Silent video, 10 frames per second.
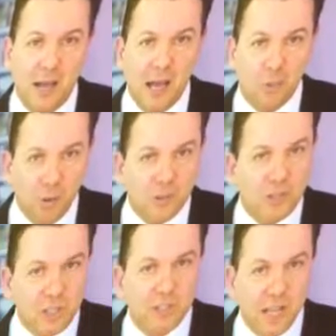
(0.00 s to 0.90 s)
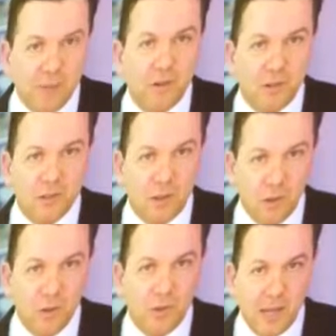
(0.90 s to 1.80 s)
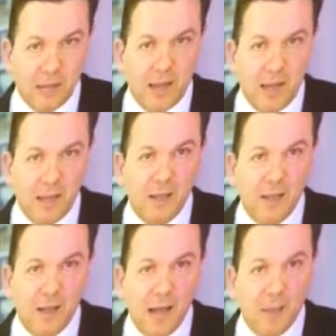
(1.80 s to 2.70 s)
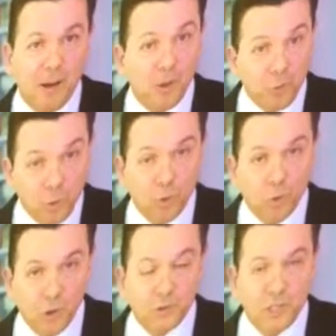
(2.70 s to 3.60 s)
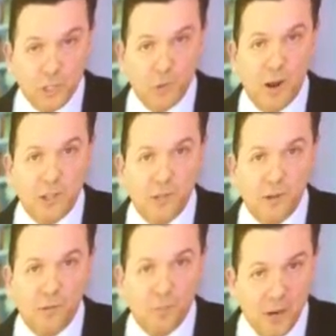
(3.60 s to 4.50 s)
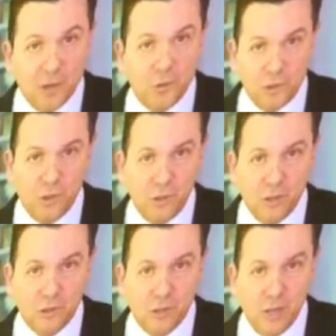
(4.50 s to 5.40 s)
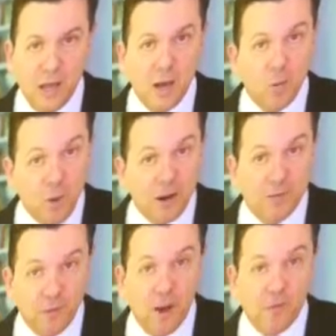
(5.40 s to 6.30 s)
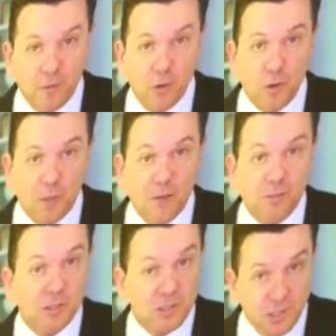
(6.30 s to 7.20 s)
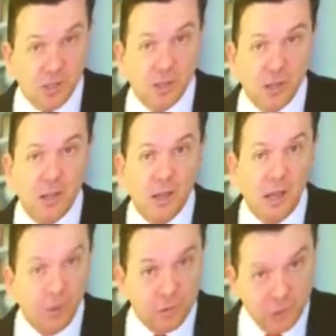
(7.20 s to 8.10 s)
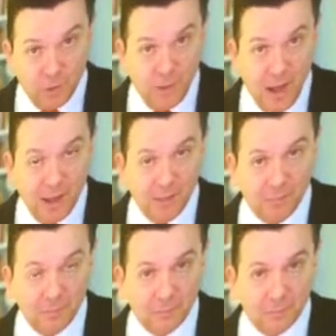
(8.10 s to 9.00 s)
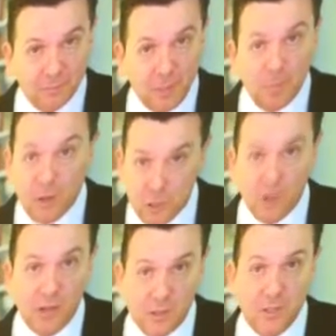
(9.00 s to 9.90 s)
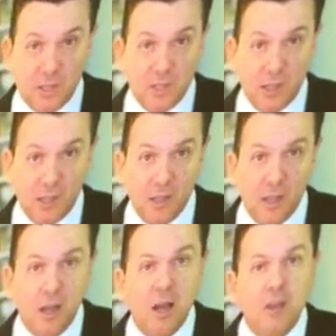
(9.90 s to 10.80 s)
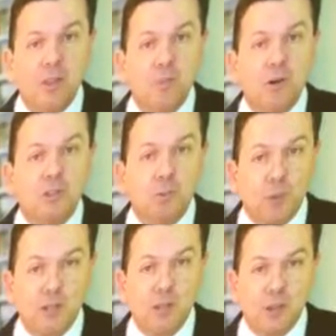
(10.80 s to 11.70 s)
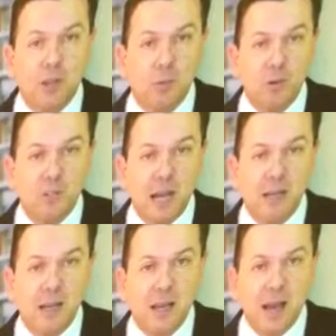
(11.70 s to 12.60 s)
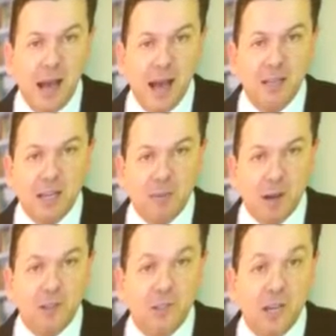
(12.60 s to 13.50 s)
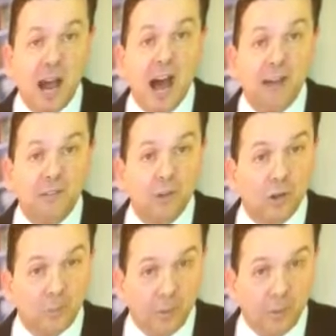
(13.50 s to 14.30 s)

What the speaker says: It wasn't just the evidence I'd heard that day about the real-world situation for medical students, 1 in 5 of whom have considered self-harm, a pretty shocking statistic. The most depressing thing was that 18 months after Dr.